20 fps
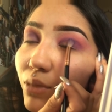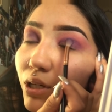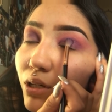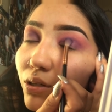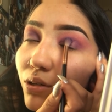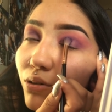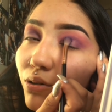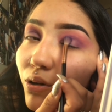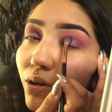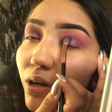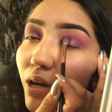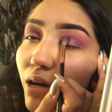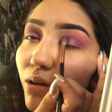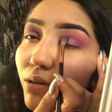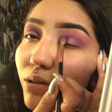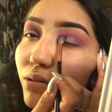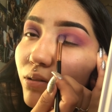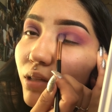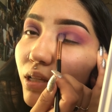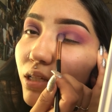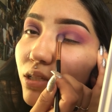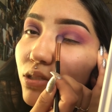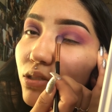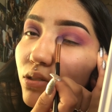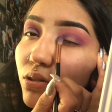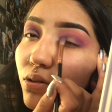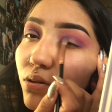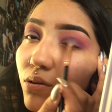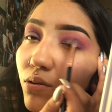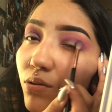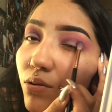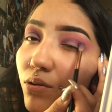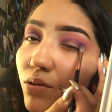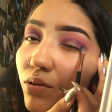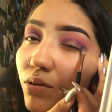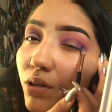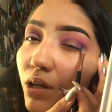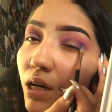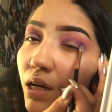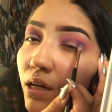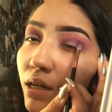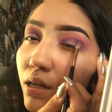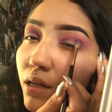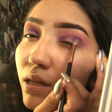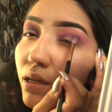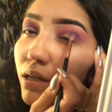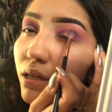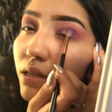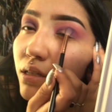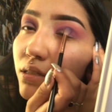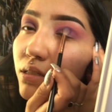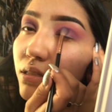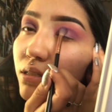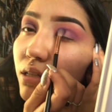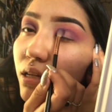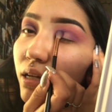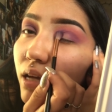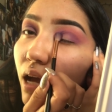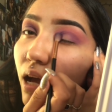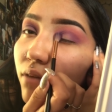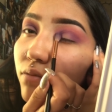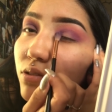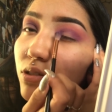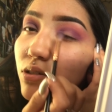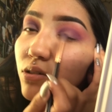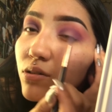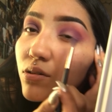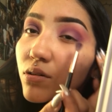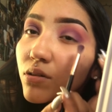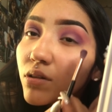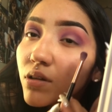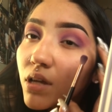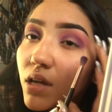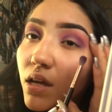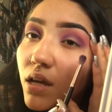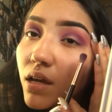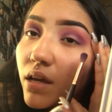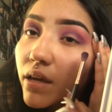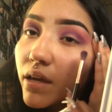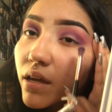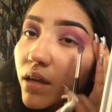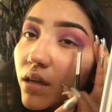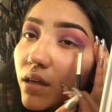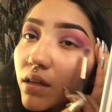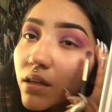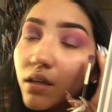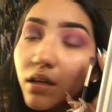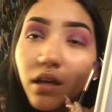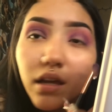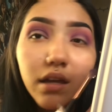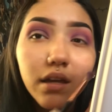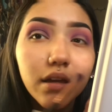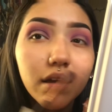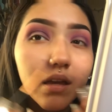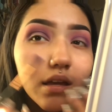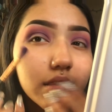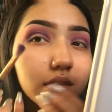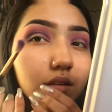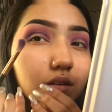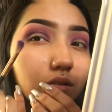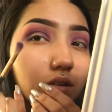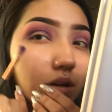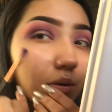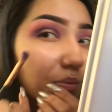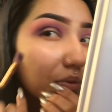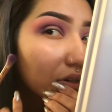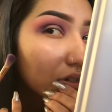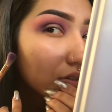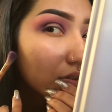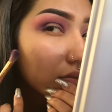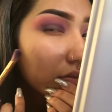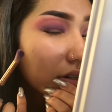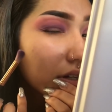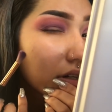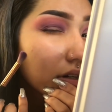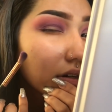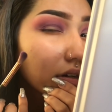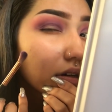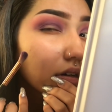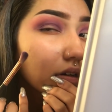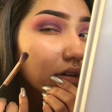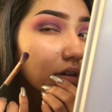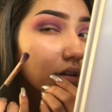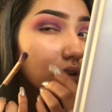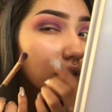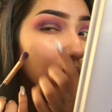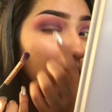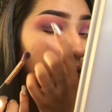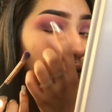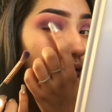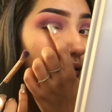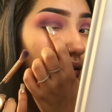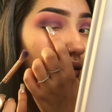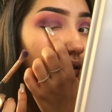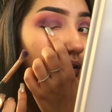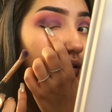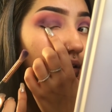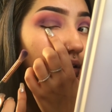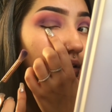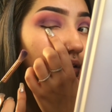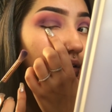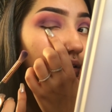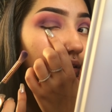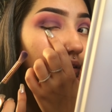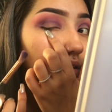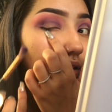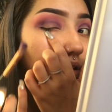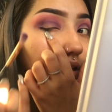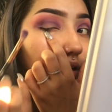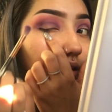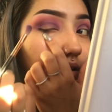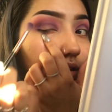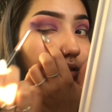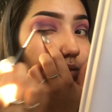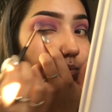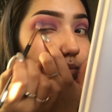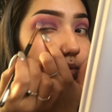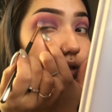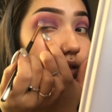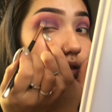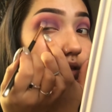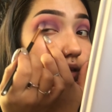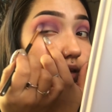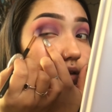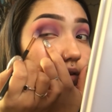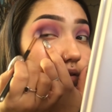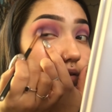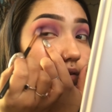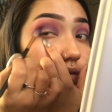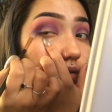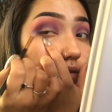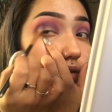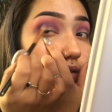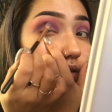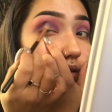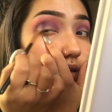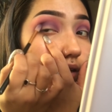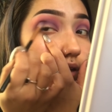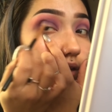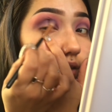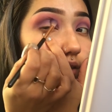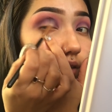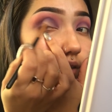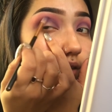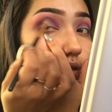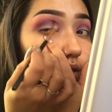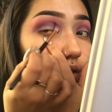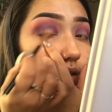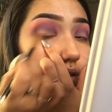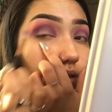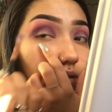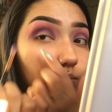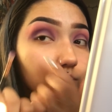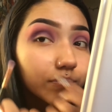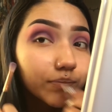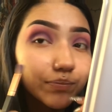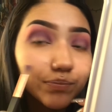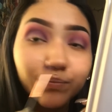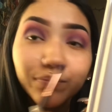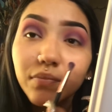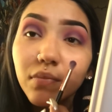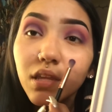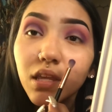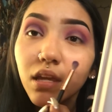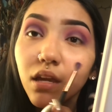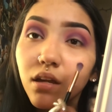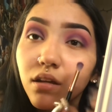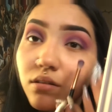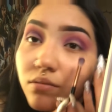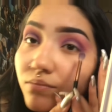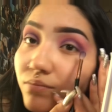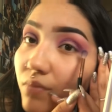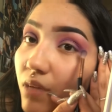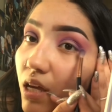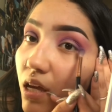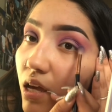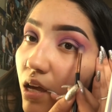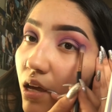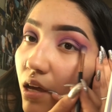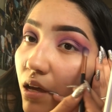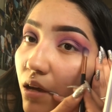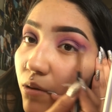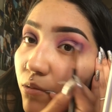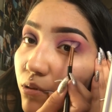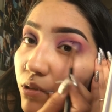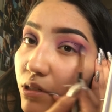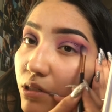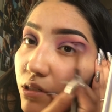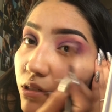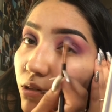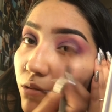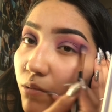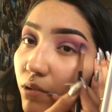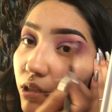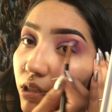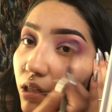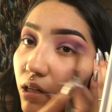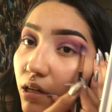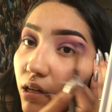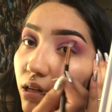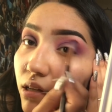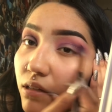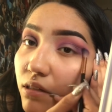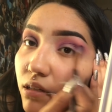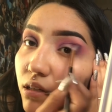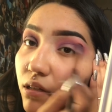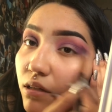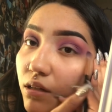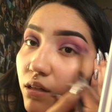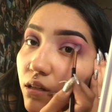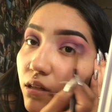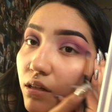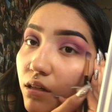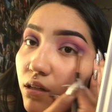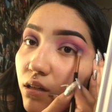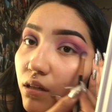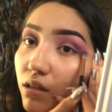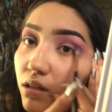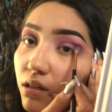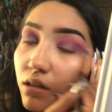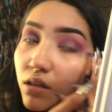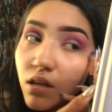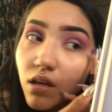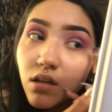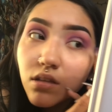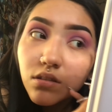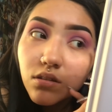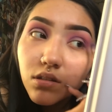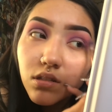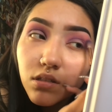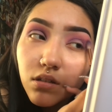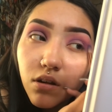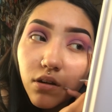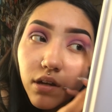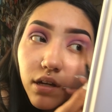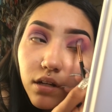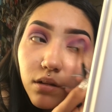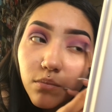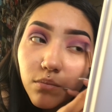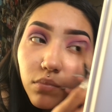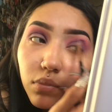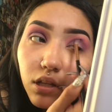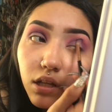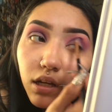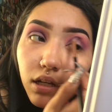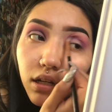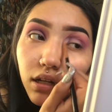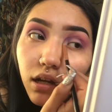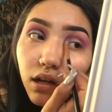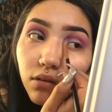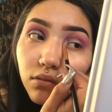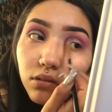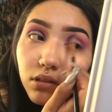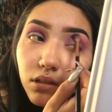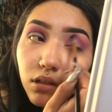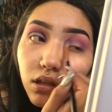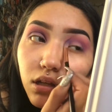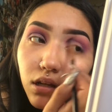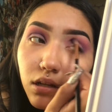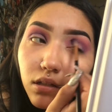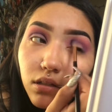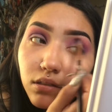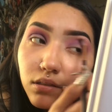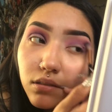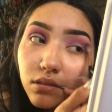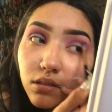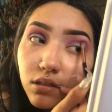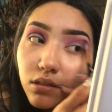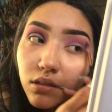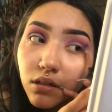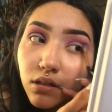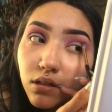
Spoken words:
I don't know how you, like, circle line, I guess, like half circle. And then compared to over here, the color's been like really nicely. Yeah, we just don't want that. So just go ahead and blend out the lines.